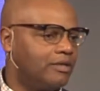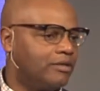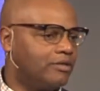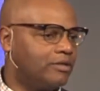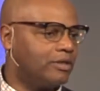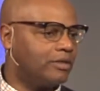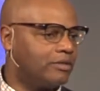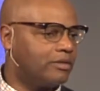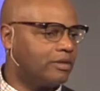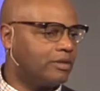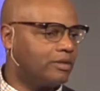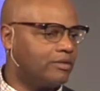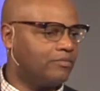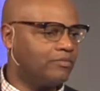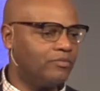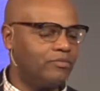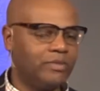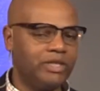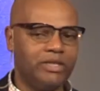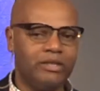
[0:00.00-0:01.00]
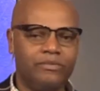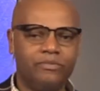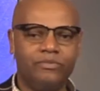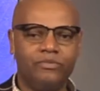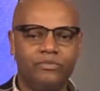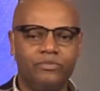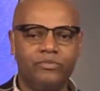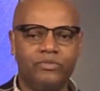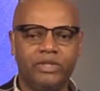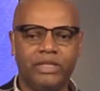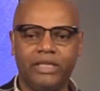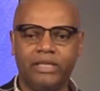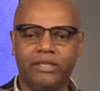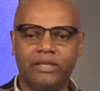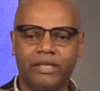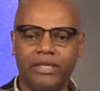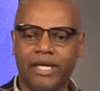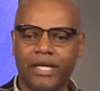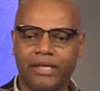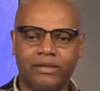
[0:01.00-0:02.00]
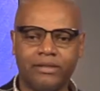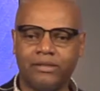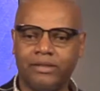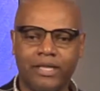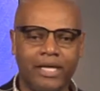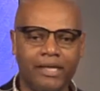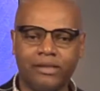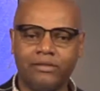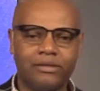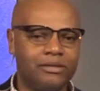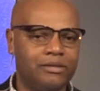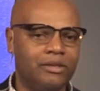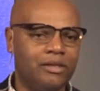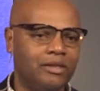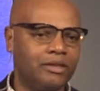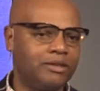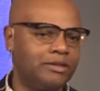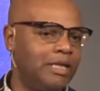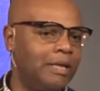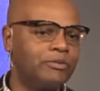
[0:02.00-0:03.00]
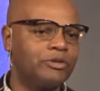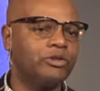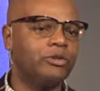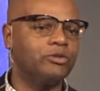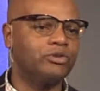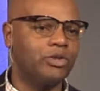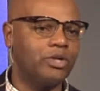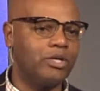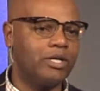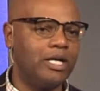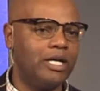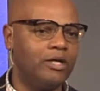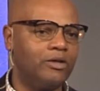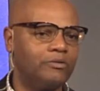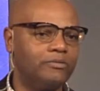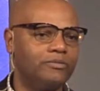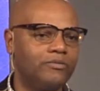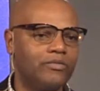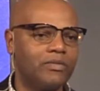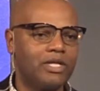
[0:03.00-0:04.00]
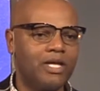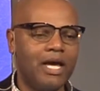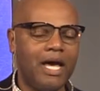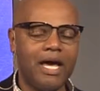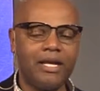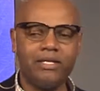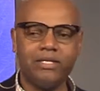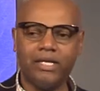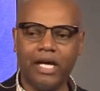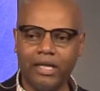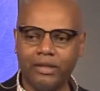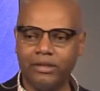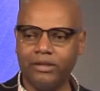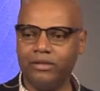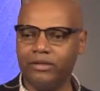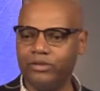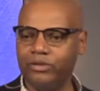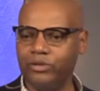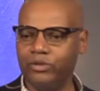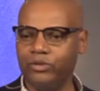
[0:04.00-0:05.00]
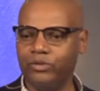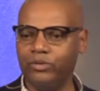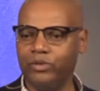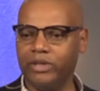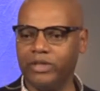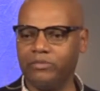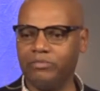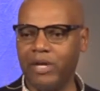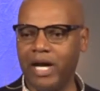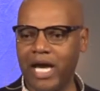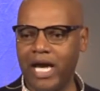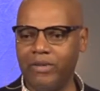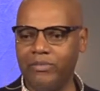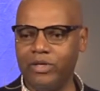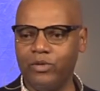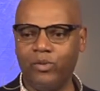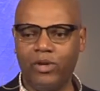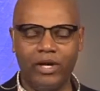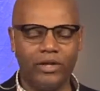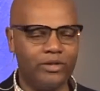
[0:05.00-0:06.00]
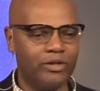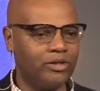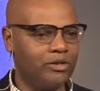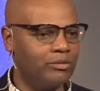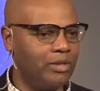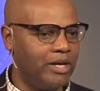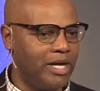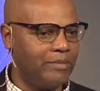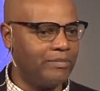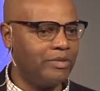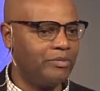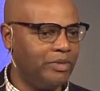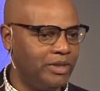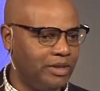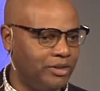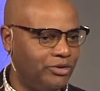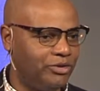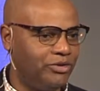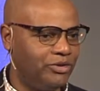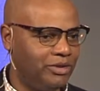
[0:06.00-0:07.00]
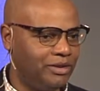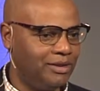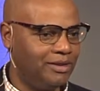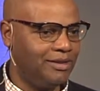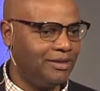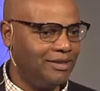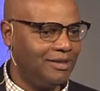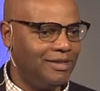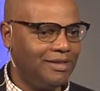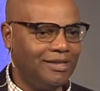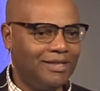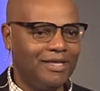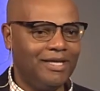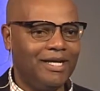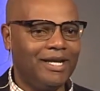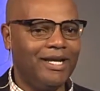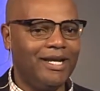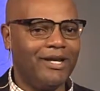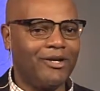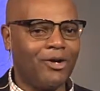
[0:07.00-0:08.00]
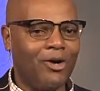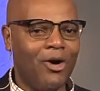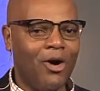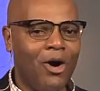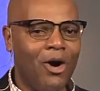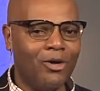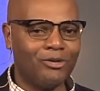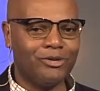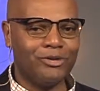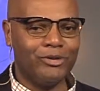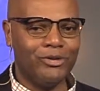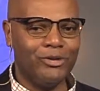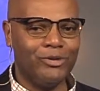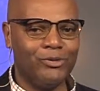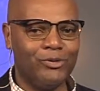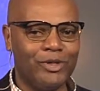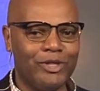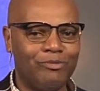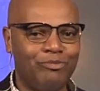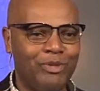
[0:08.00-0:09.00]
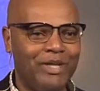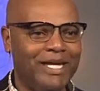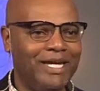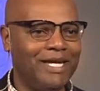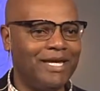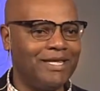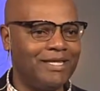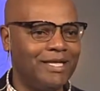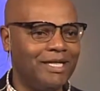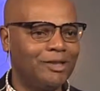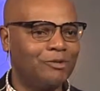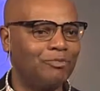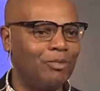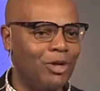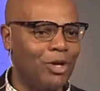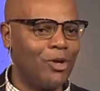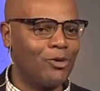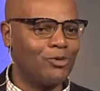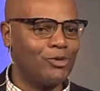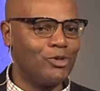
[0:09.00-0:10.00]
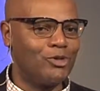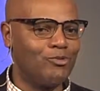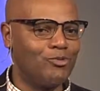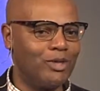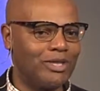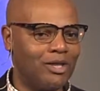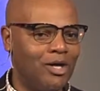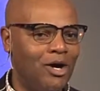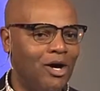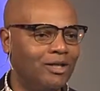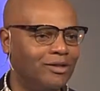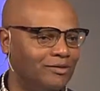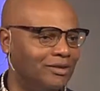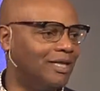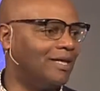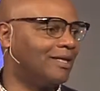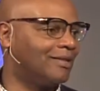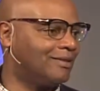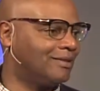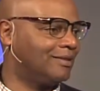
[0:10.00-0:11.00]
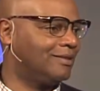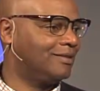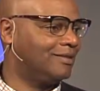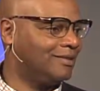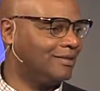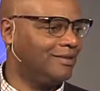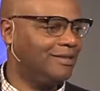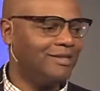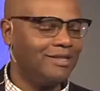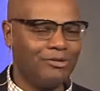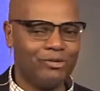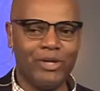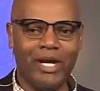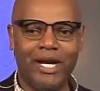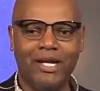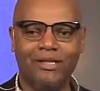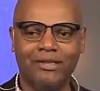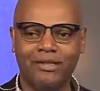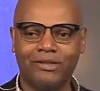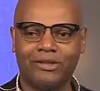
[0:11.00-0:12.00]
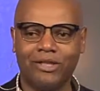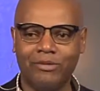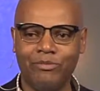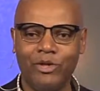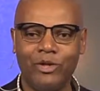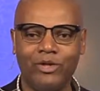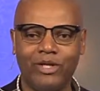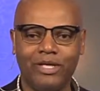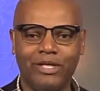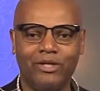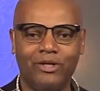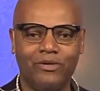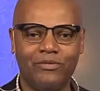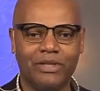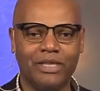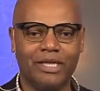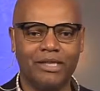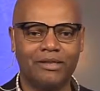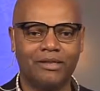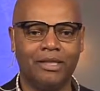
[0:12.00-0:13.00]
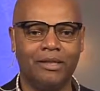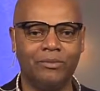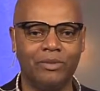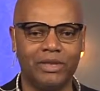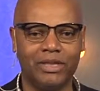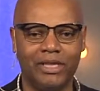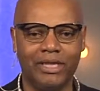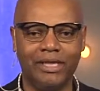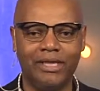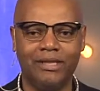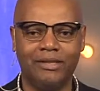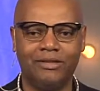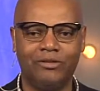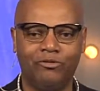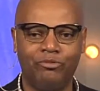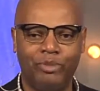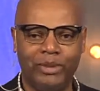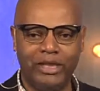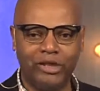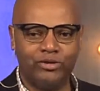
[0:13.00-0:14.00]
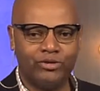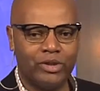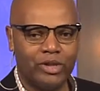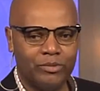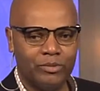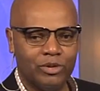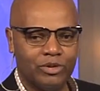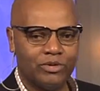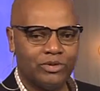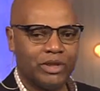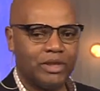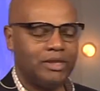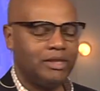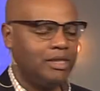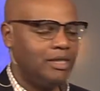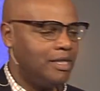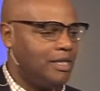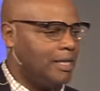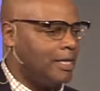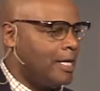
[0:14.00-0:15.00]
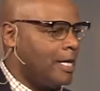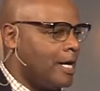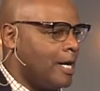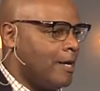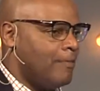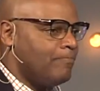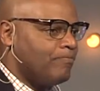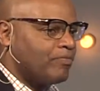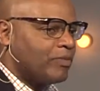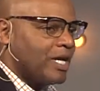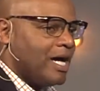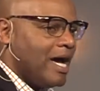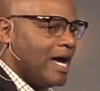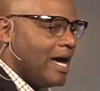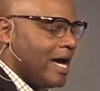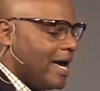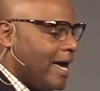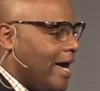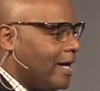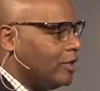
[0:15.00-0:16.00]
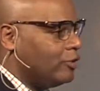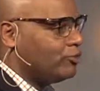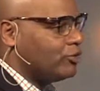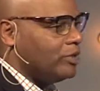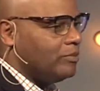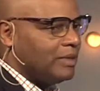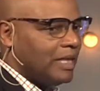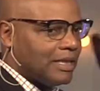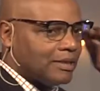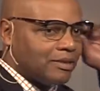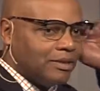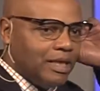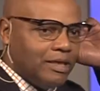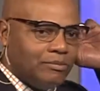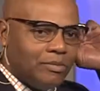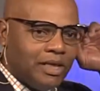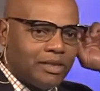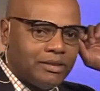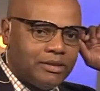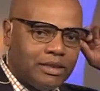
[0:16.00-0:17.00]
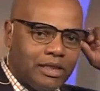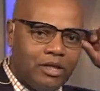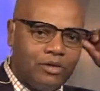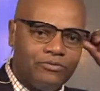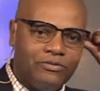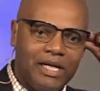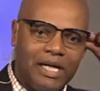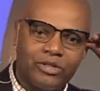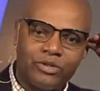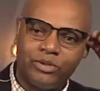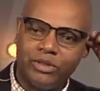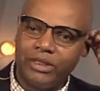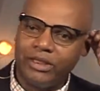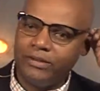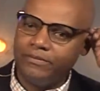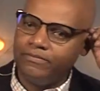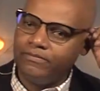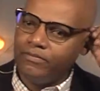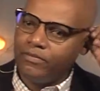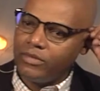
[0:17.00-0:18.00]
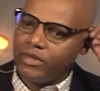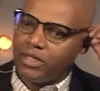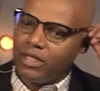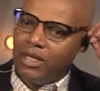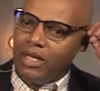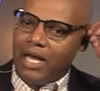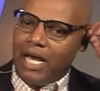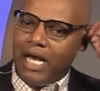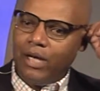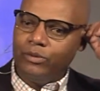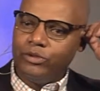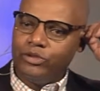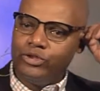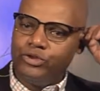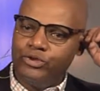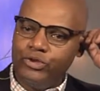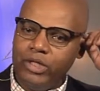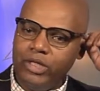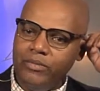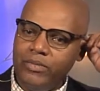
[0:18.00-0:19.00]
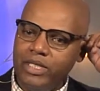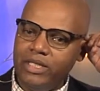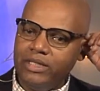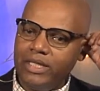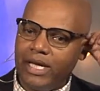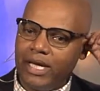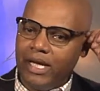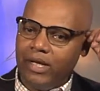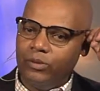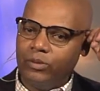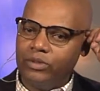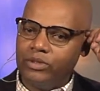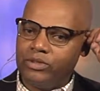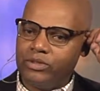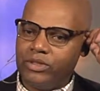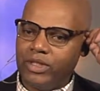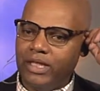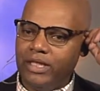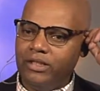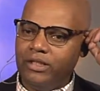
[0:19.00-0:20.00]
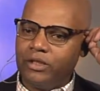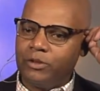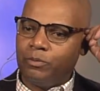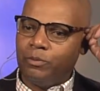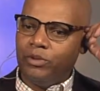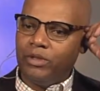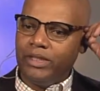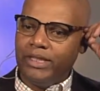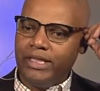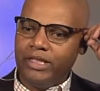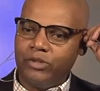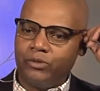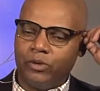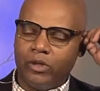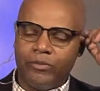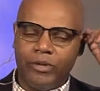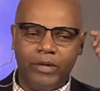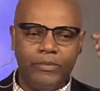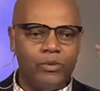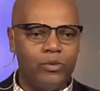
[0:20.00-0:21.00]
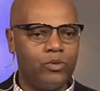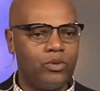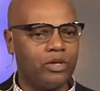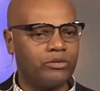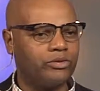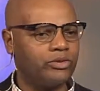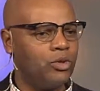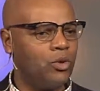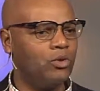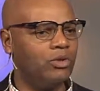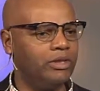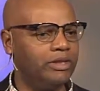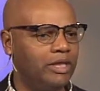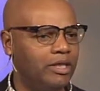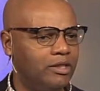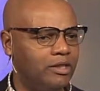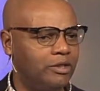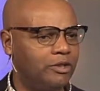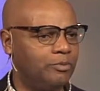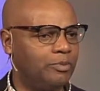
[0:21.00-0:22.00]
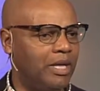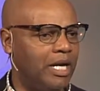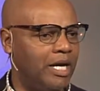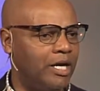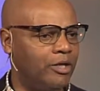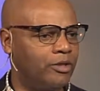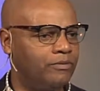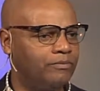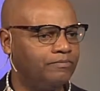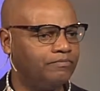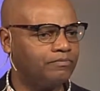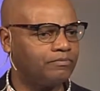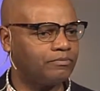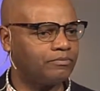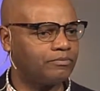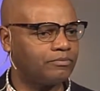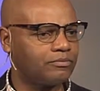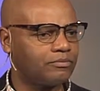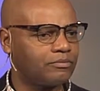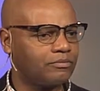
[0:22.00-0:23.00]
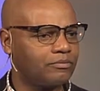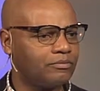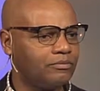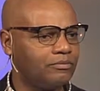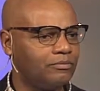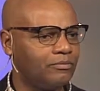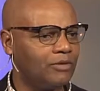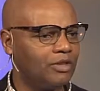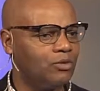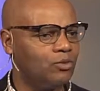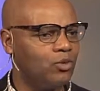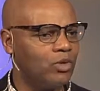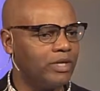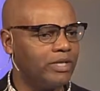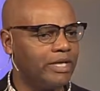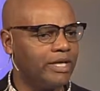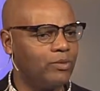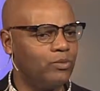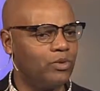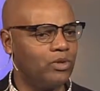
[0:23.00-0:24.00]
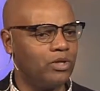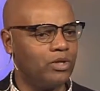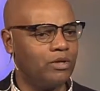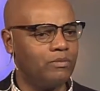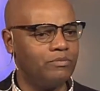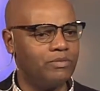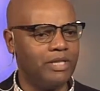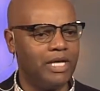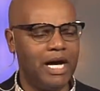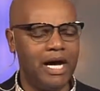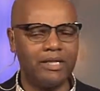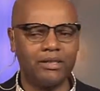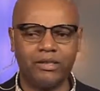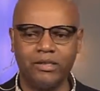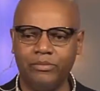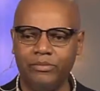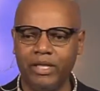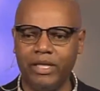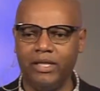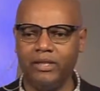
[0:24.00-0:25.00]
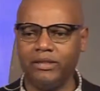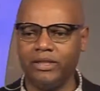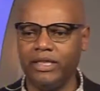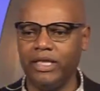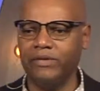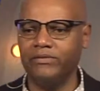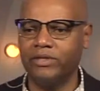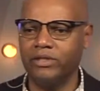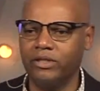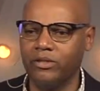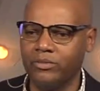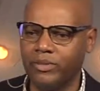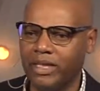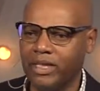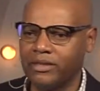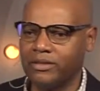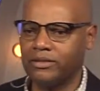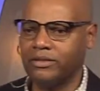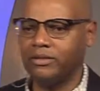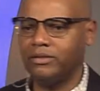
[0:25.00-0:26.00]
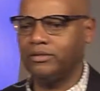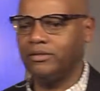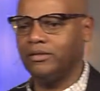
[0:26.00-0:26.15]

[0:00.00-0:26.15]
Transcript: the, the, the, the ex, ex, uh, exceptional turnout had nothing to do with Miami weather or Miami Beach. it had all to do with being in this ballroom with all of us, creating this community over the next couple of days of big dreamers. And um, I, I had a dream last night myself, actually. I was dreaming that I was in this place where people were totally uninspired where they were not committing to giving their best,